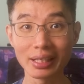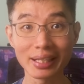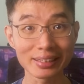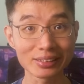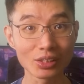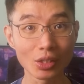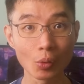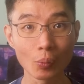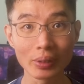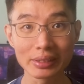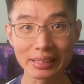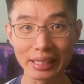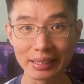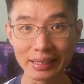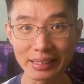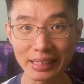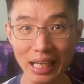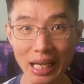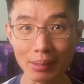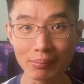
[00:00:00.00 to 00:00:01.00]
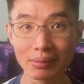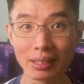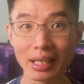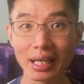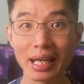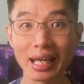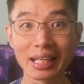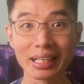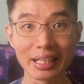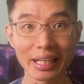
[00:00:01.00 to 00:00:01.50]
let's not waste any time
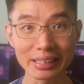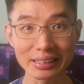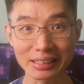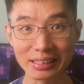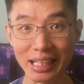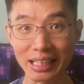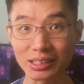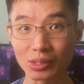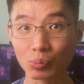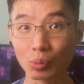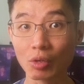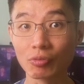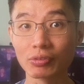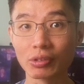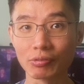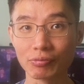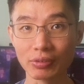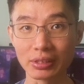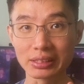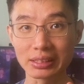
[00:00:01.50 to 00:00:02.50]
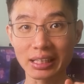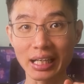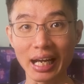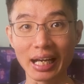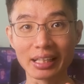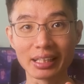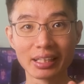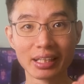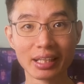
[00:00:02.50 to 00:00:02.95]
and let's start with the first card,